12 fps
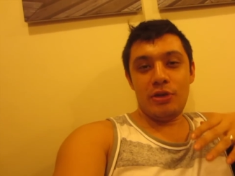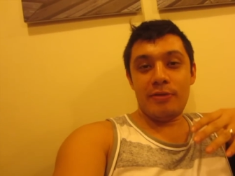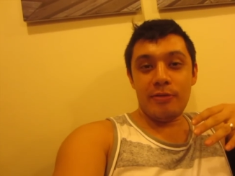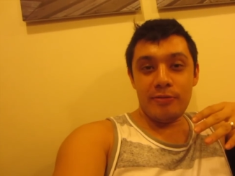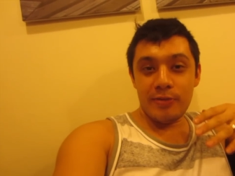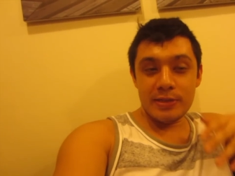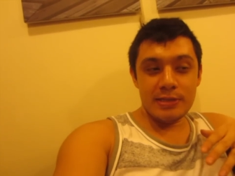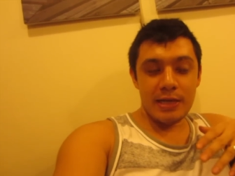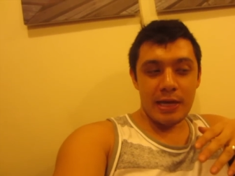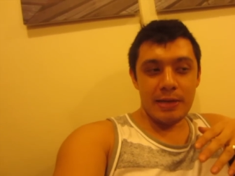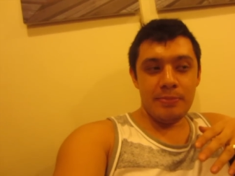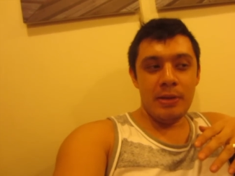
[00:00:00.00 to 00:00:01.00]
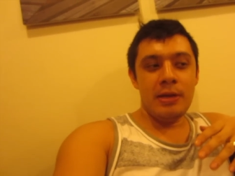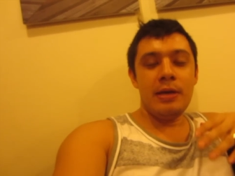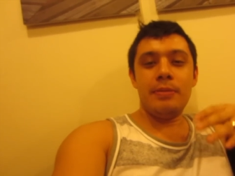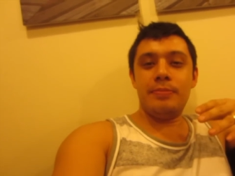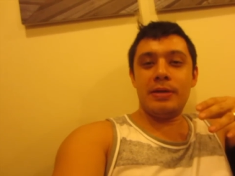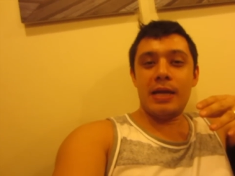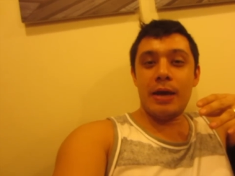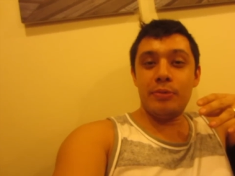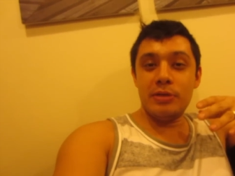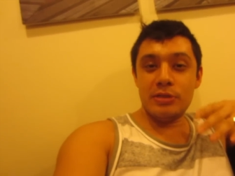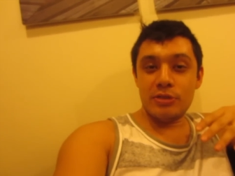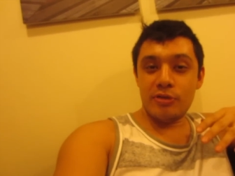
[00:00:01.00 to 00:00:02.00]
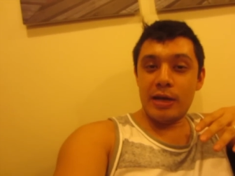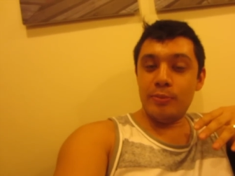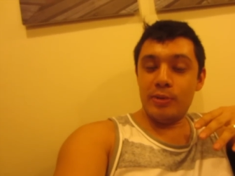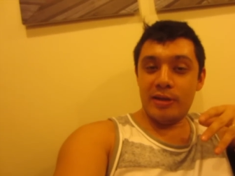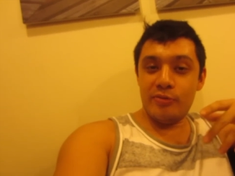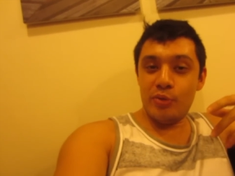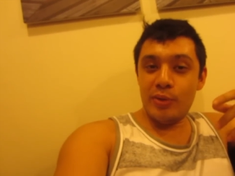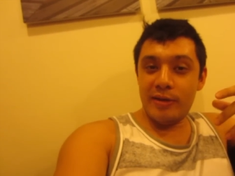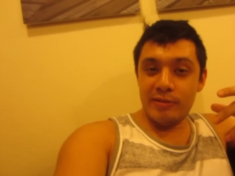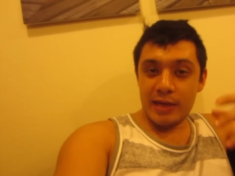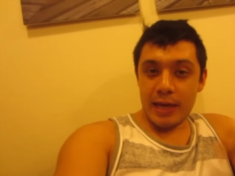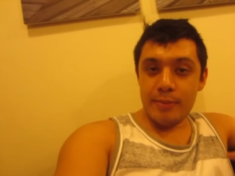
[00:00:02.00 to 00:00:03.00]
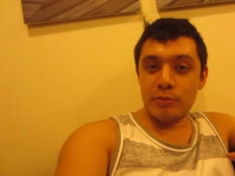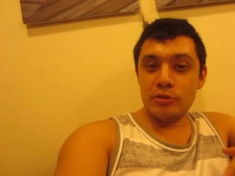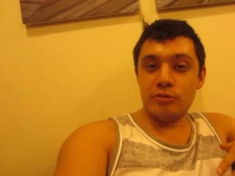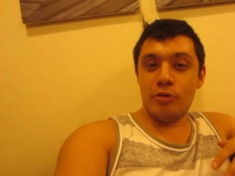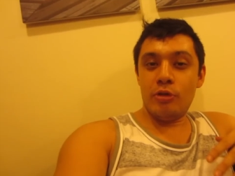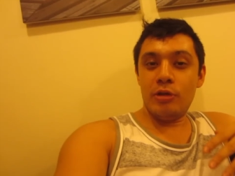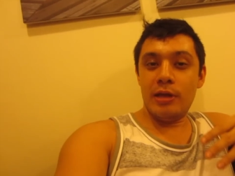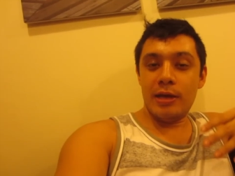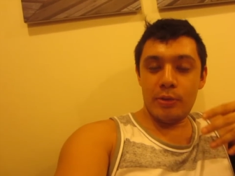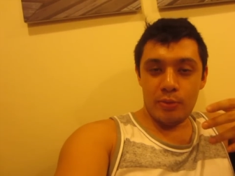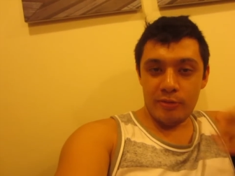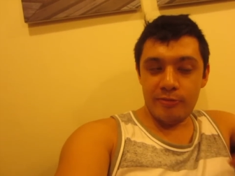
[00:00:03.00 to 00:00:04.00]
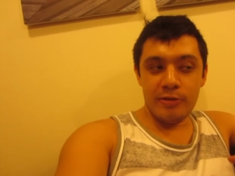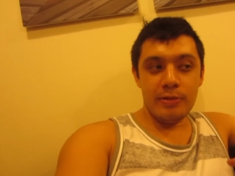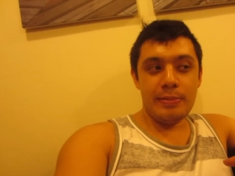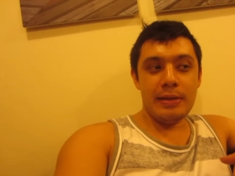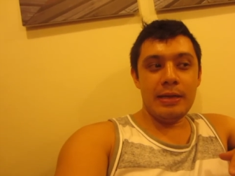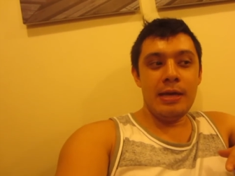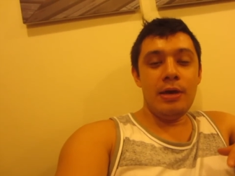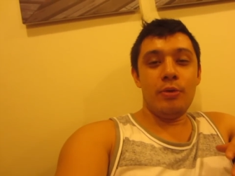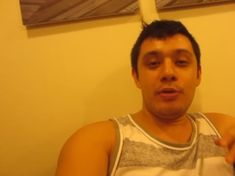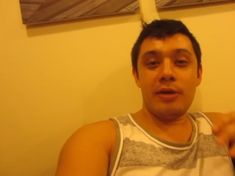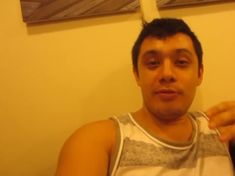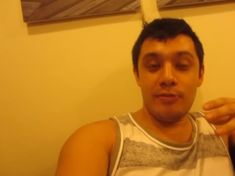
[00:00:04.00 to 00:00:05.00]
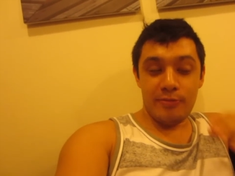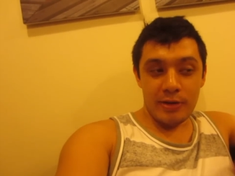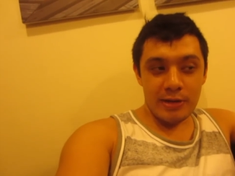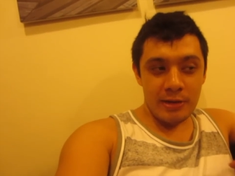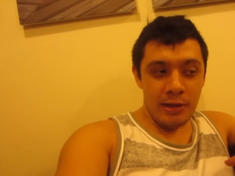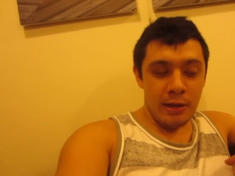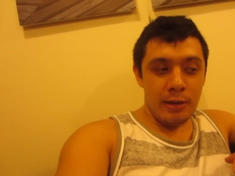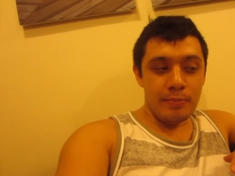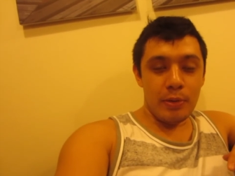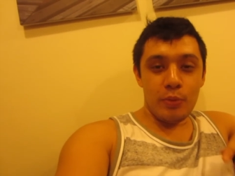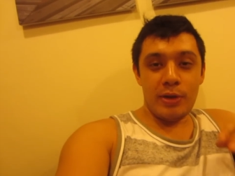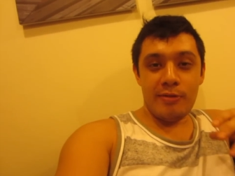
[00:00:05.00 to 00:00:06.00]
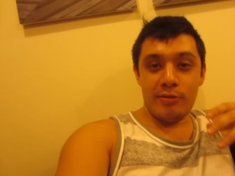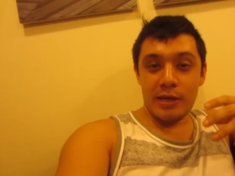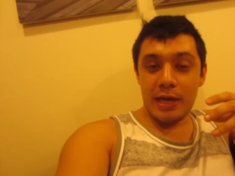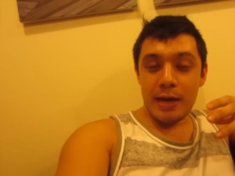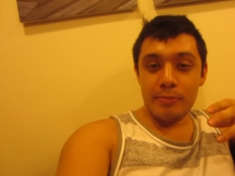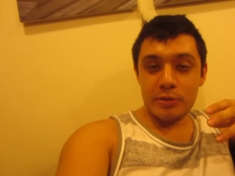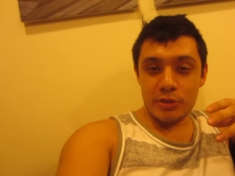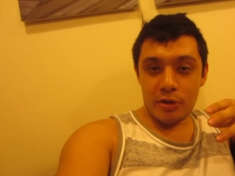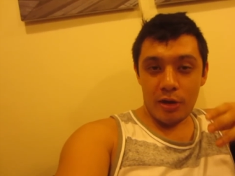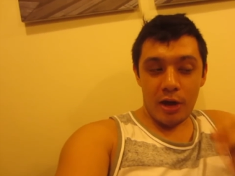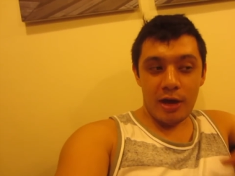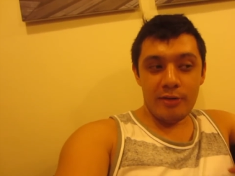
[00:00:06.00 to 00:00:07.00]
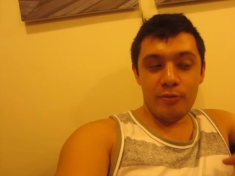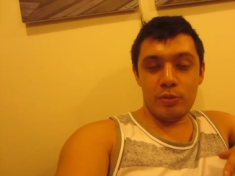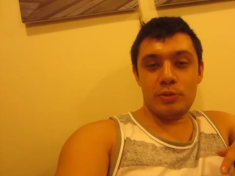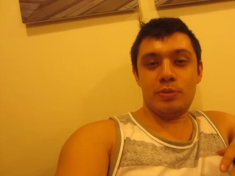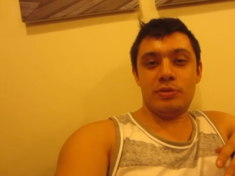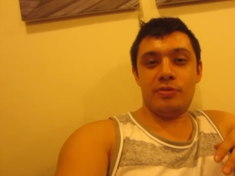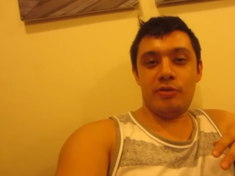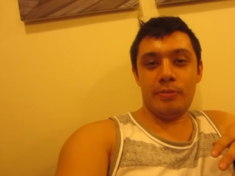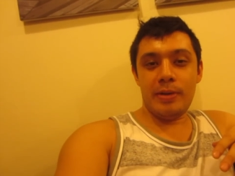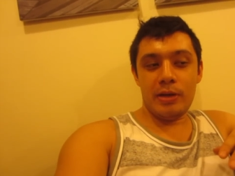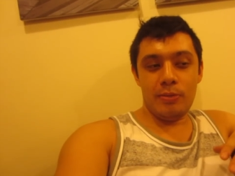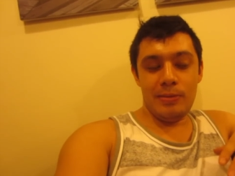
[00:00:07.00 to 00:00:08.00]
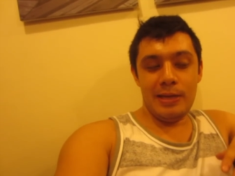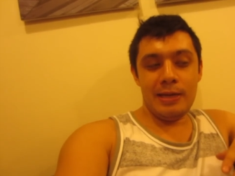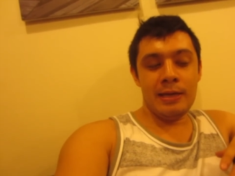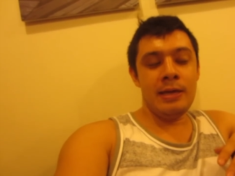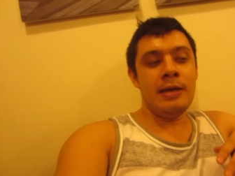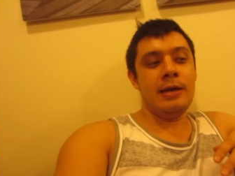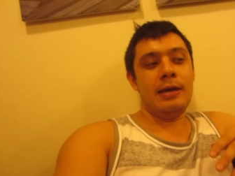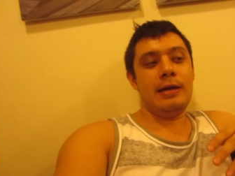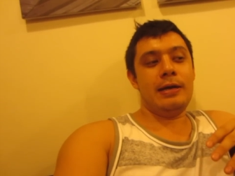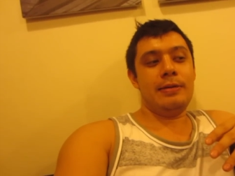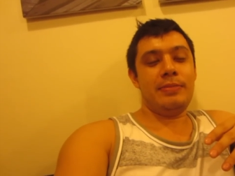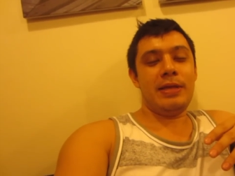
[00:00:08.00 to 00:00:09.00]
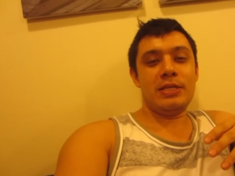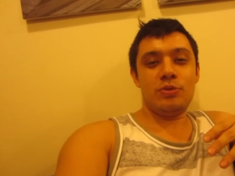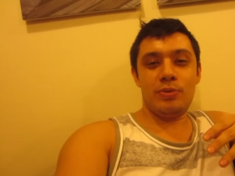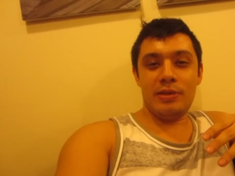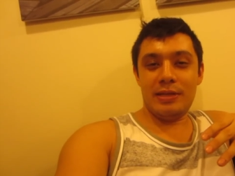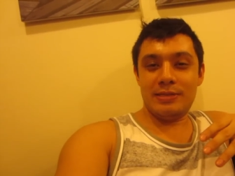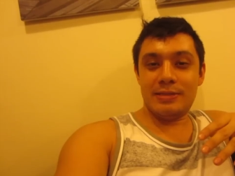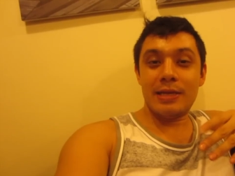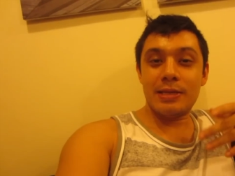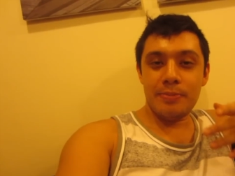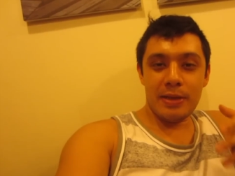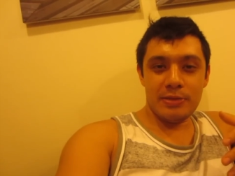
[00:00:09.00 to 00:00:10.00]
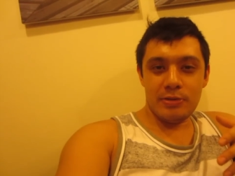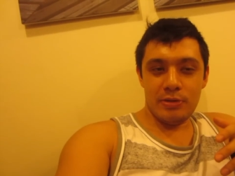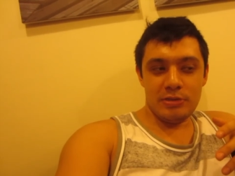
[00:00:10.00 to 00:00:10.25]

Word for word: You have a fun time, but I would describe whenever we have the cameras rolling and we're filming, we're having fun, but whenever the cameras are off, which was for about a week, um, that's when it's sentimental.